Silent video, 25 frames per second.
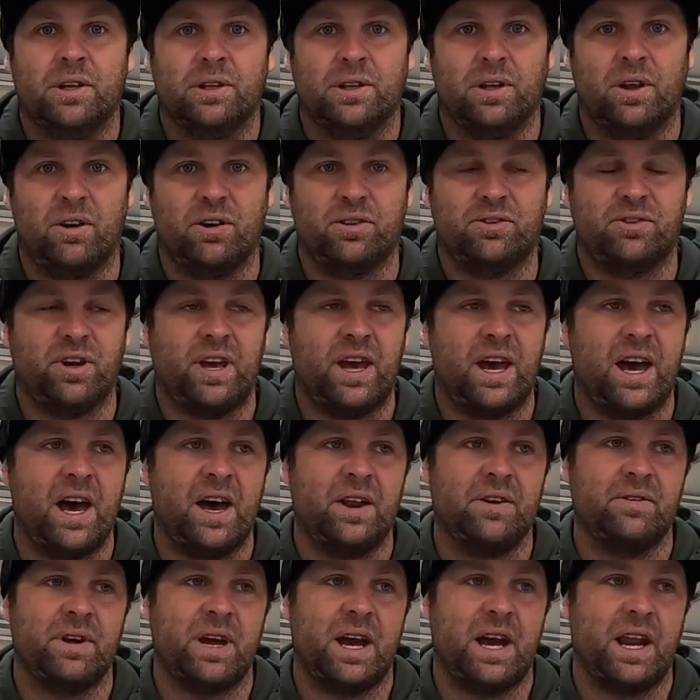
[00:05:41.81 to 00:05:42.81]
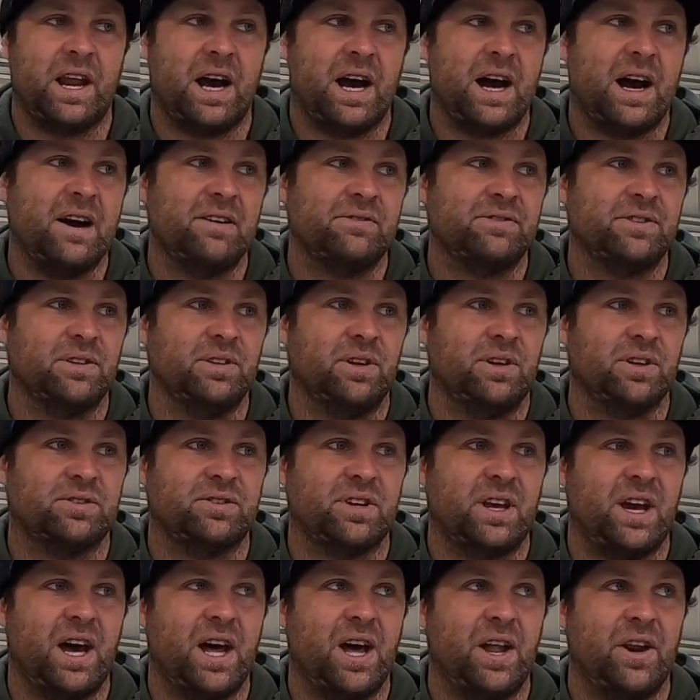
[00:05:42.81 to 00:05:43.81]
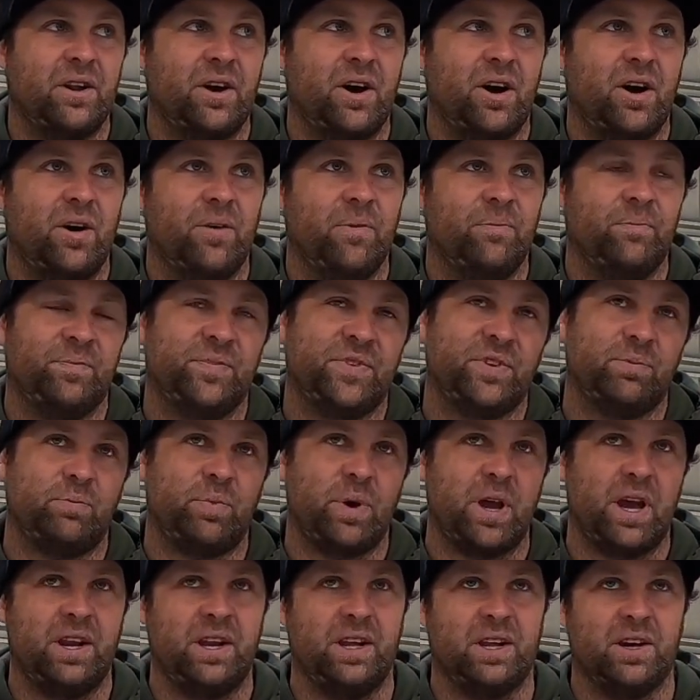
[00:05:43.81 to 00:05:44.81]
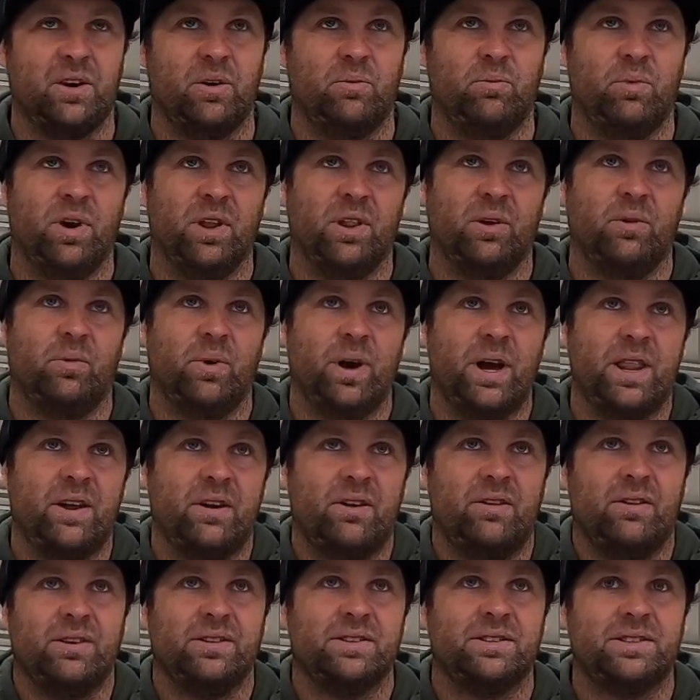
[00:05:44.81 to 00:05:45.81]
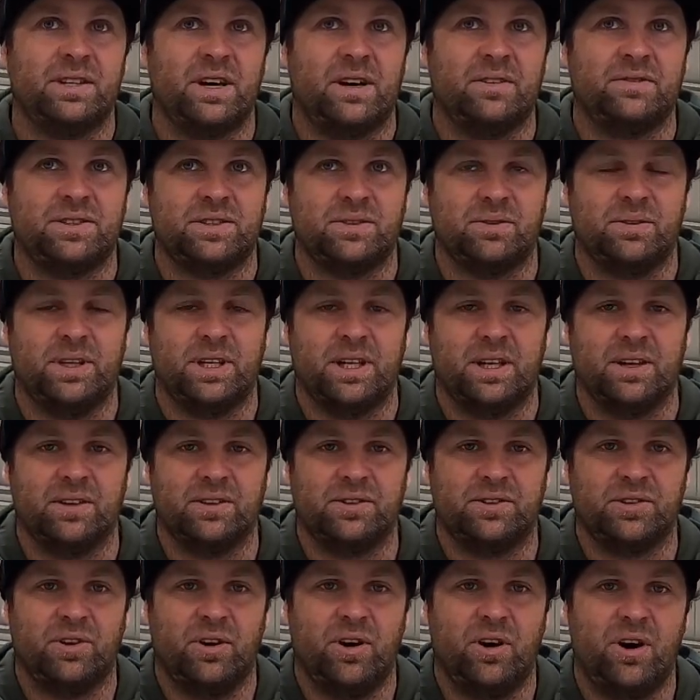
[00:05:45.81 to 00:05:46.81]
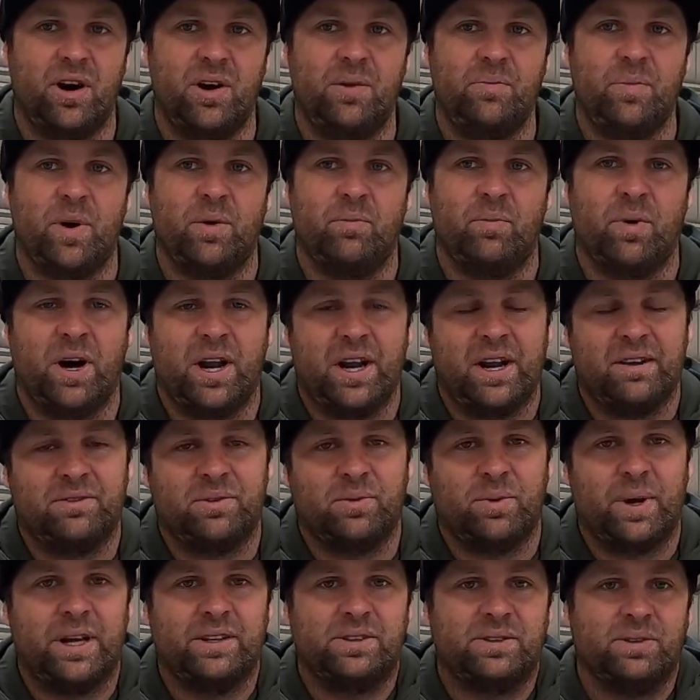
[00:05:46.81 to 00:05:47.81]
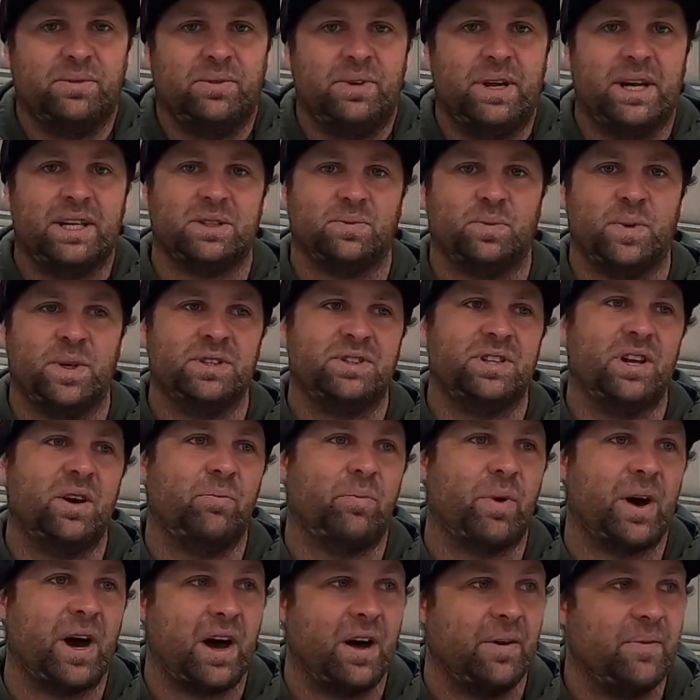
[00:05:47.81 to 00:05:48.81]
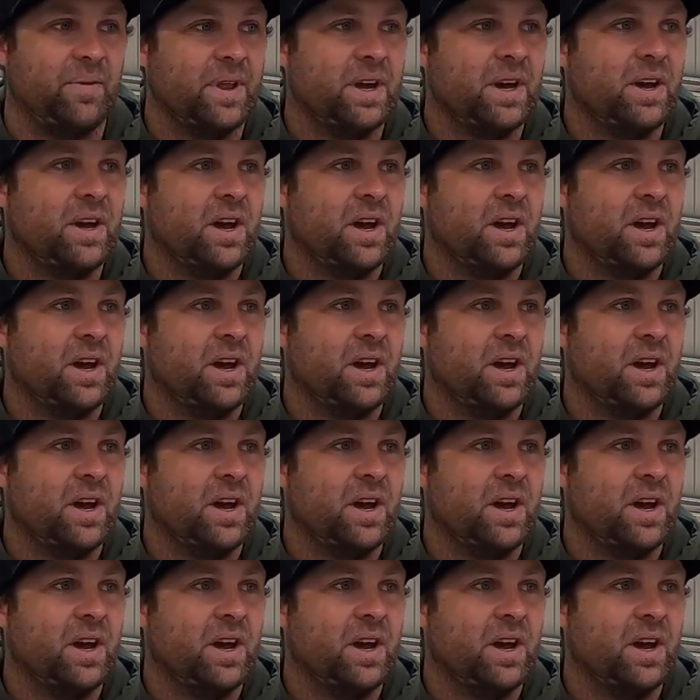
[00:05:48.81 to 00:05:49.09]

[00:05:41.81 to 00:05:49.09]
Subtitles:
lockdown, and after lockdown, depending on what the weather and stuff's doing at the time, I might have to wait till next winter, but